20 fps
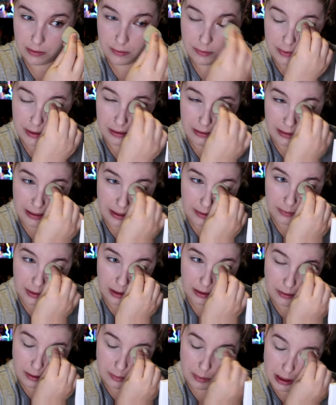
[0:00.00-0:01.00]
to really get
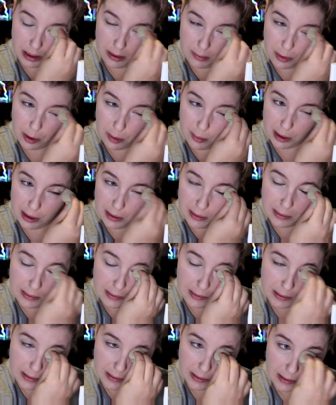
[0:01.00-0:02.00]
rid of them at the moment.
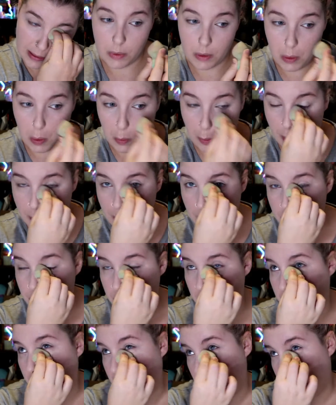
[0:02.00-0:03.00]
Or maybe I
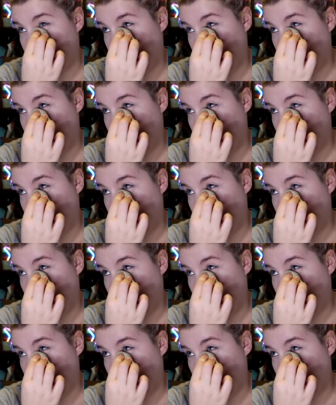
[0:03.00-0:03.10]
should have put